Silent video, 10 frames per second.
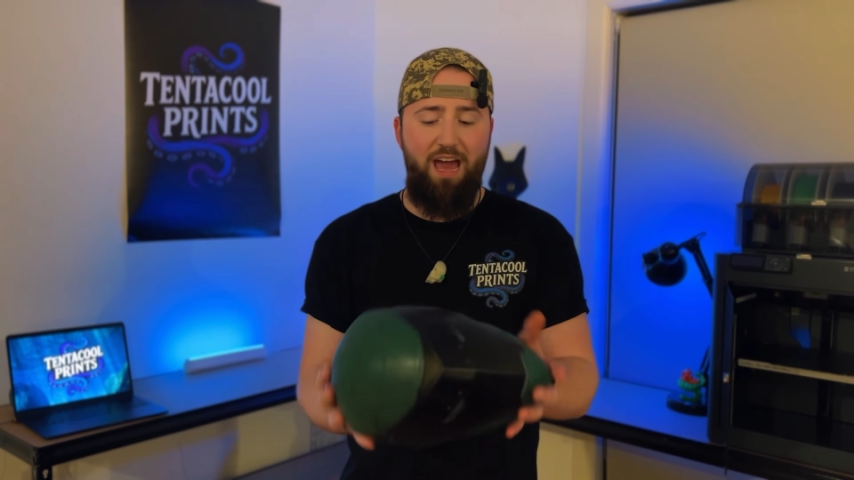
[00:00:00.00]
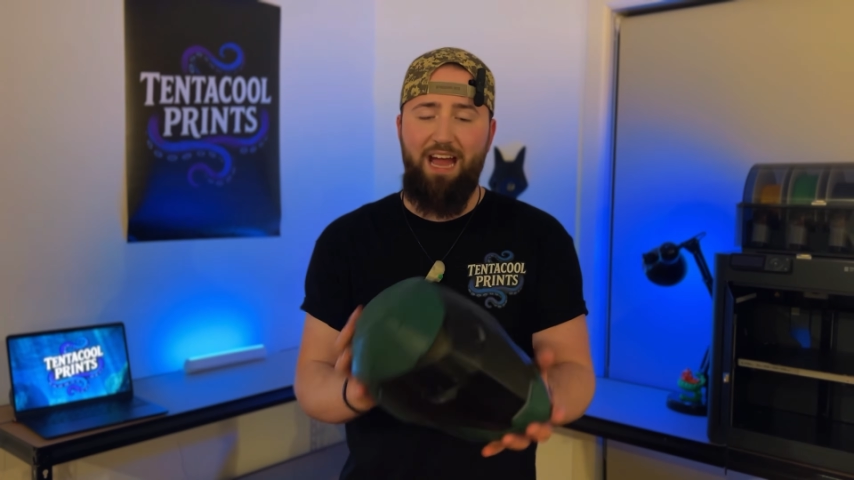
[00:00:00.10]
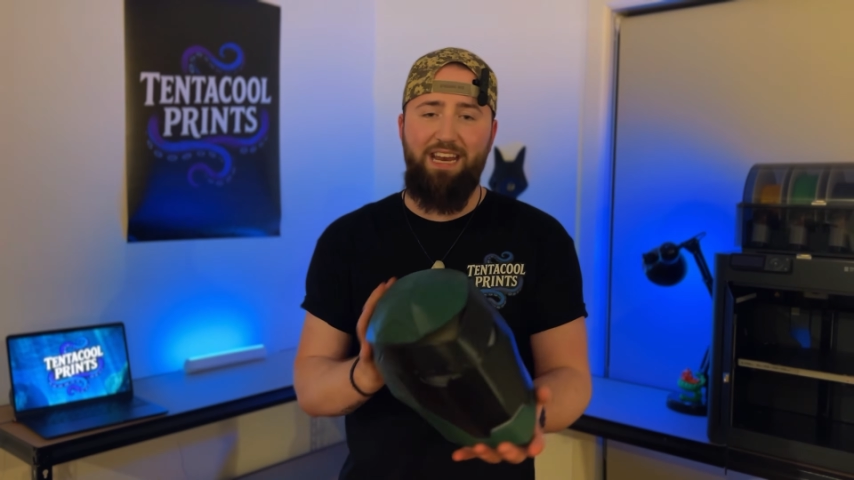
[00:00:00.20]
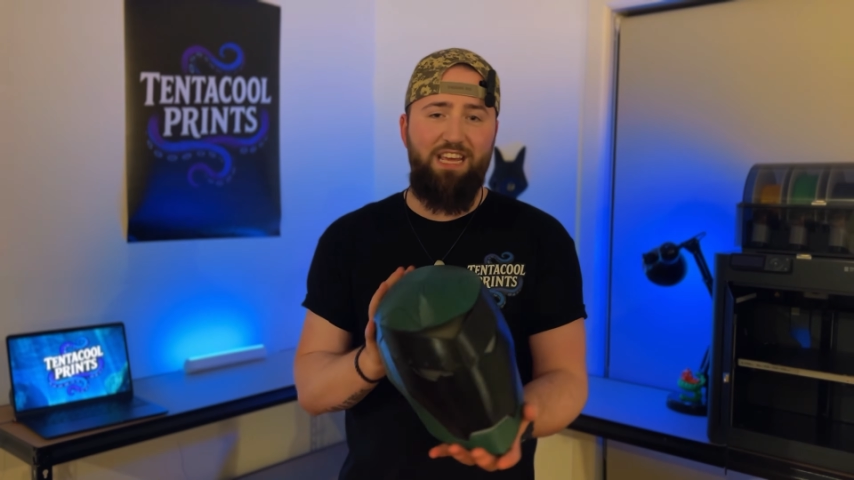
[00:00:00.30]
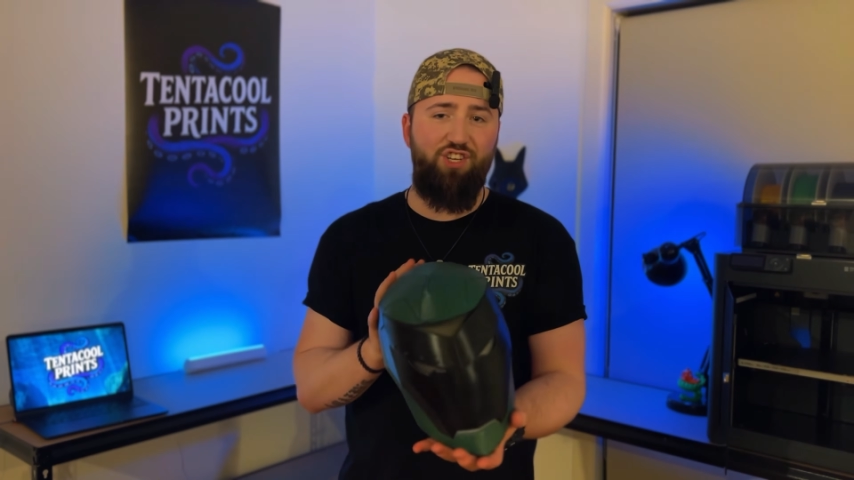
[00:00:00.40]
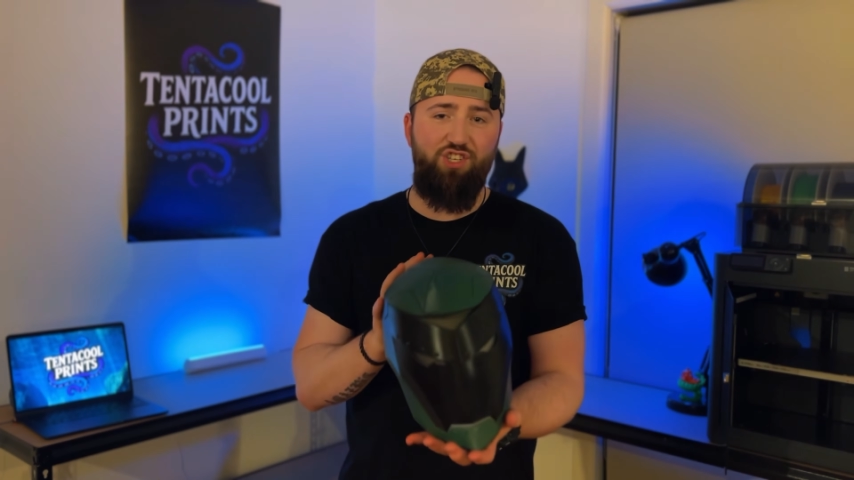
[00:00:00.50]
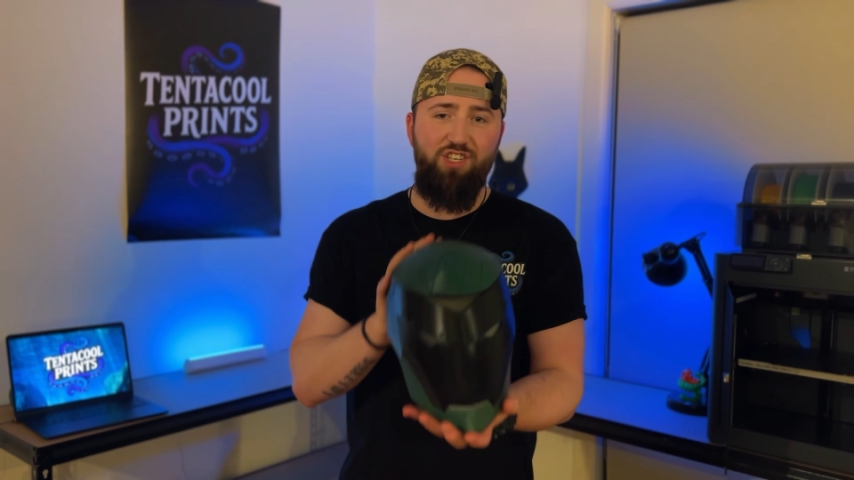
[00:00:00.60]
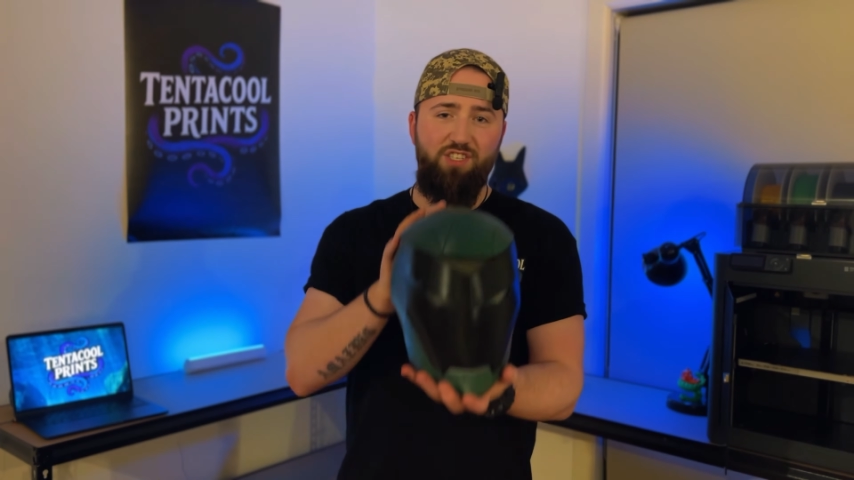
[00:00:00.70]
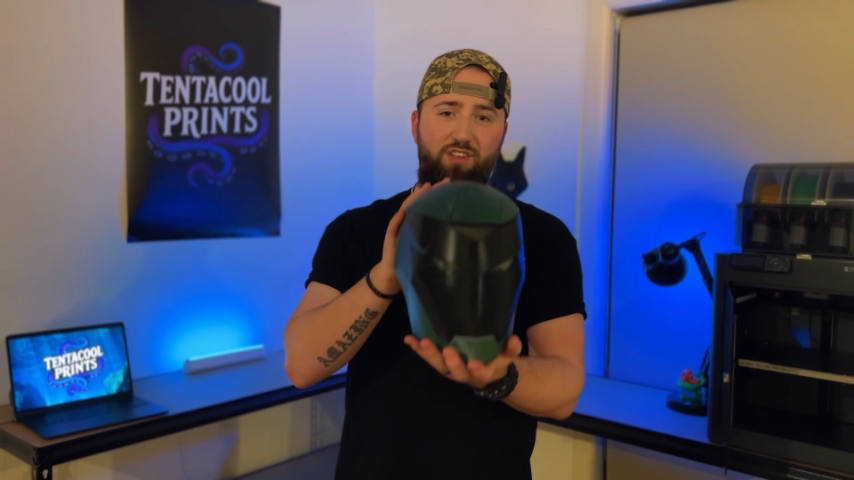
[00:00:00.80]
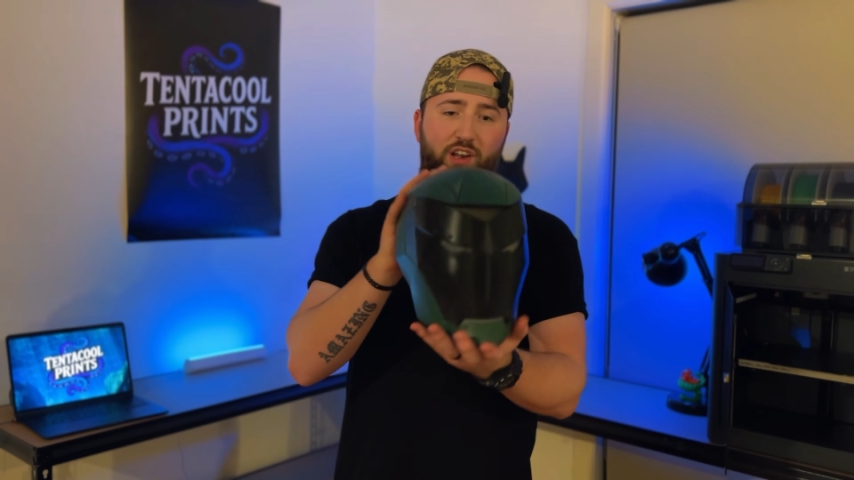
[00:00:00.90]
and it
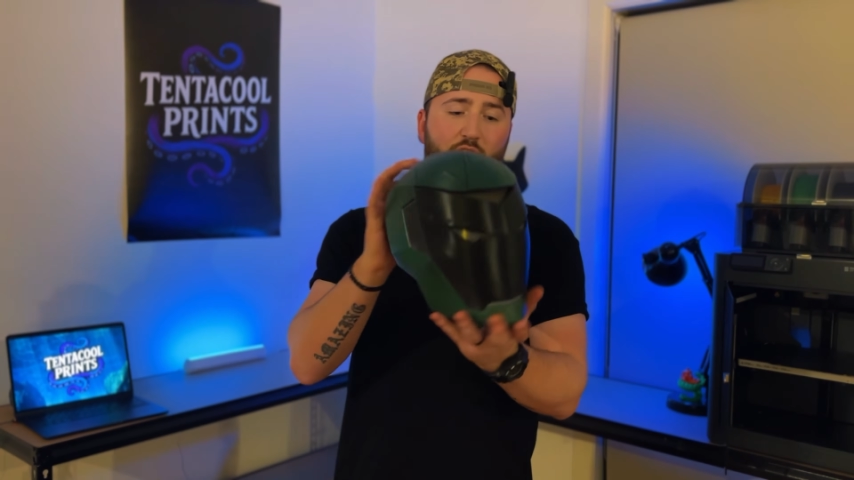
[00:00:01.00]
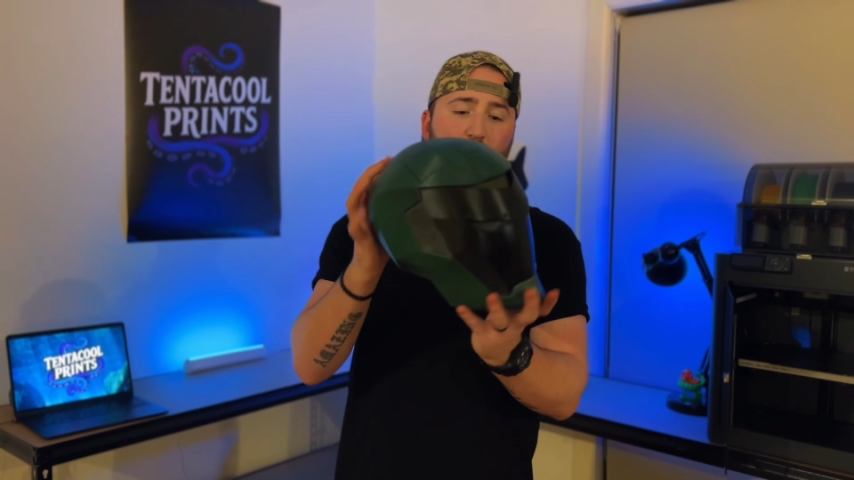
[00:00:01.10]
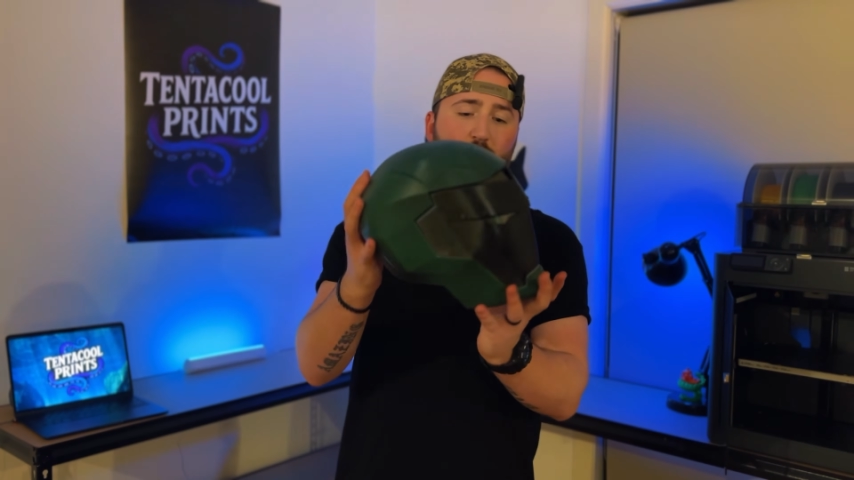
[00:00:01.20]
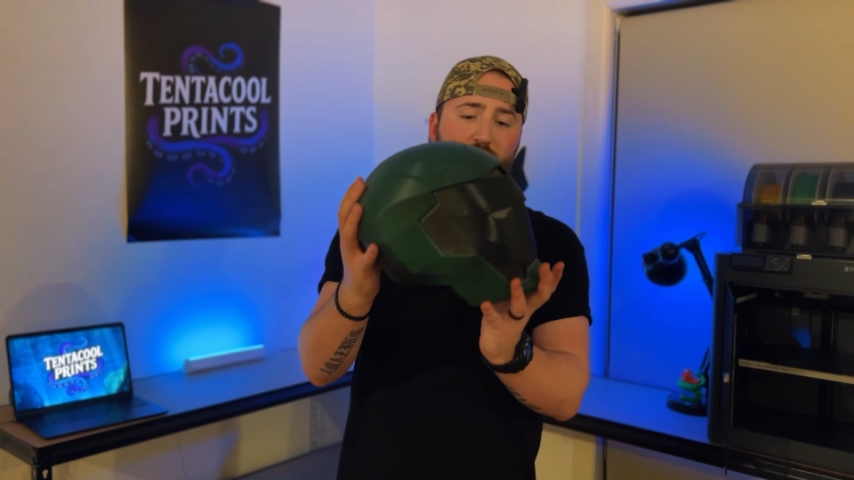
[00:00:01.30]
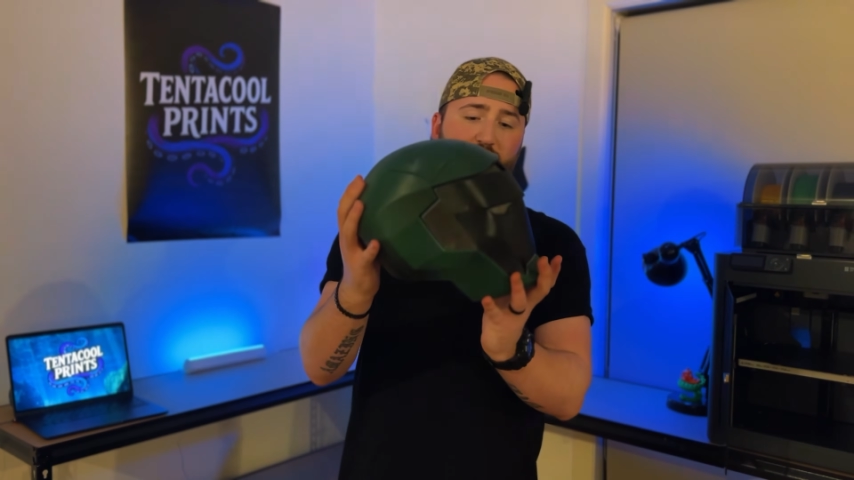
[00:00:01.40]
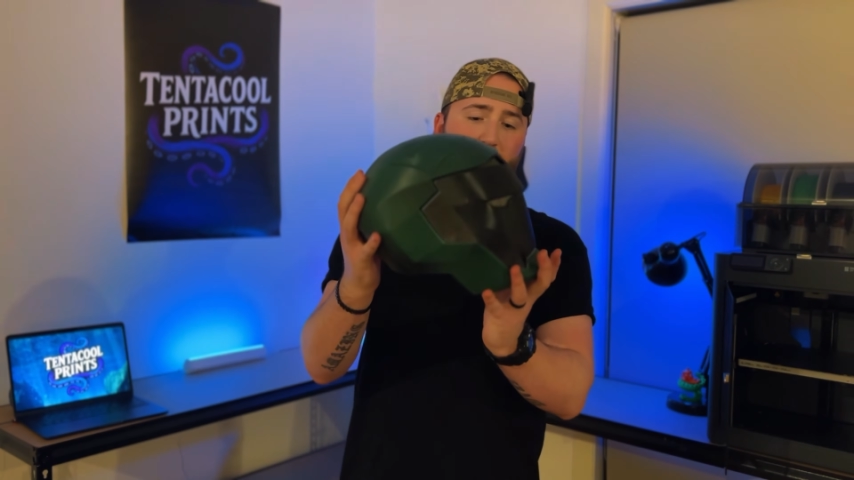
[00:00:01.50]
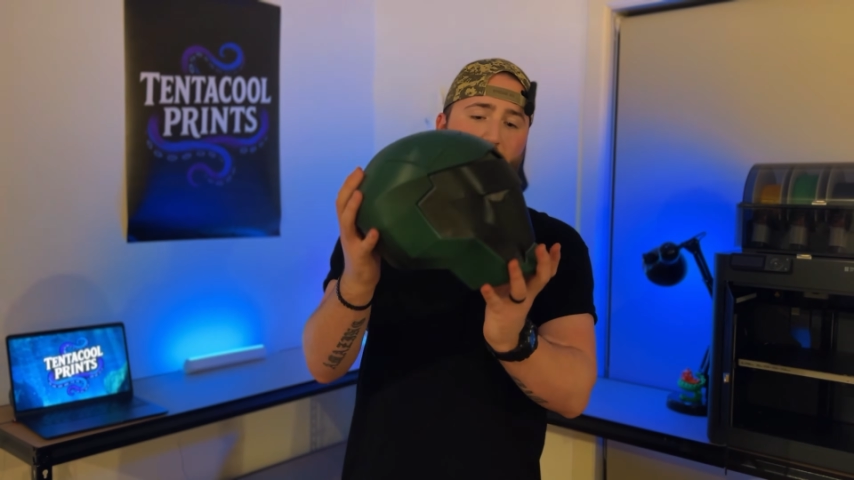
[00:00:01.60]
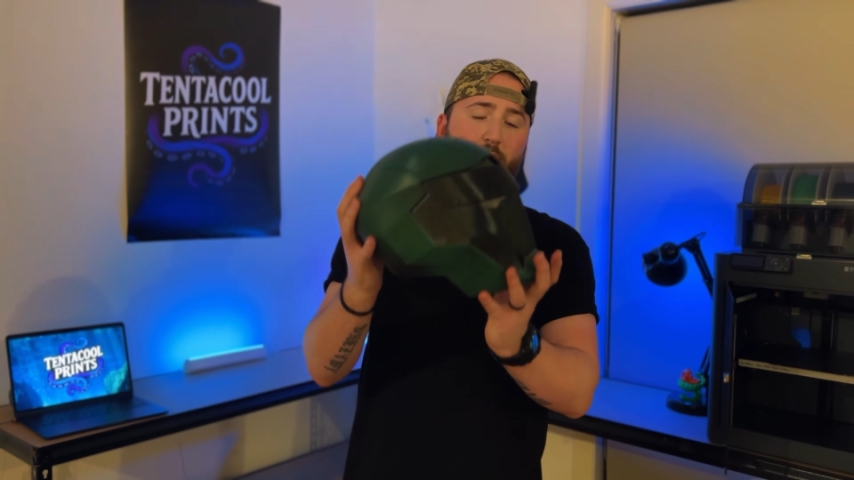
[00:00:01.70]
just looks